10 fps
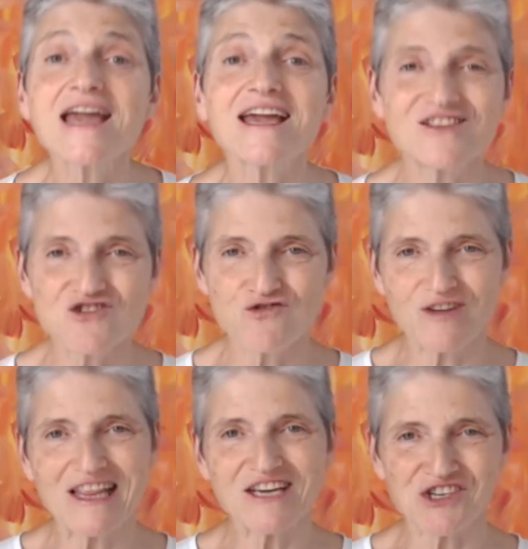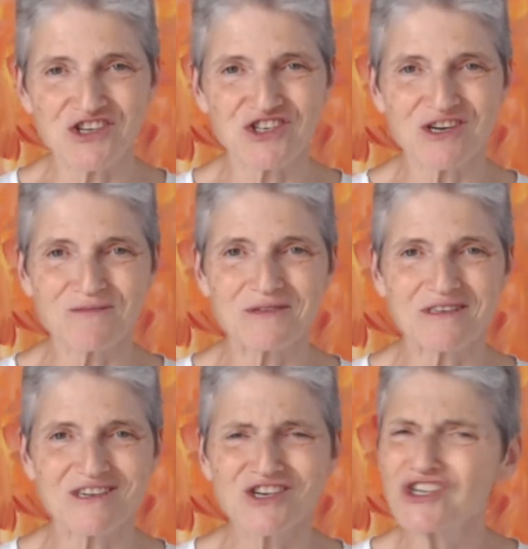in your
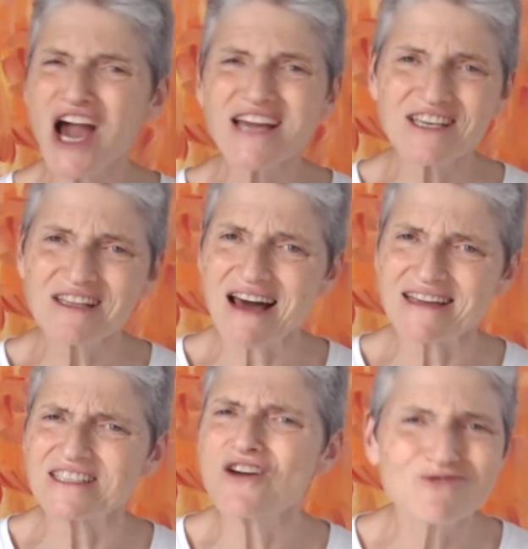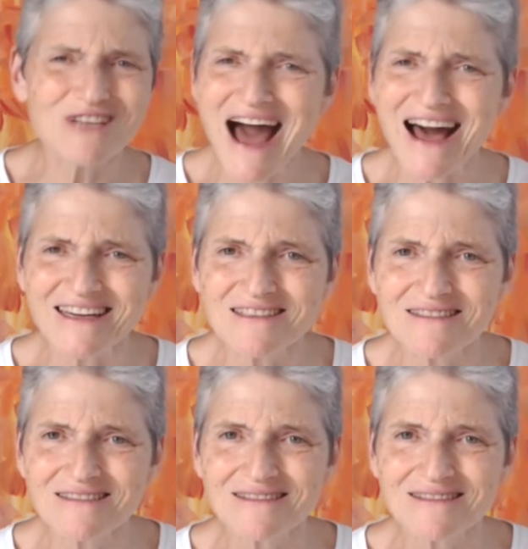relationships. Shine your light, don't hide,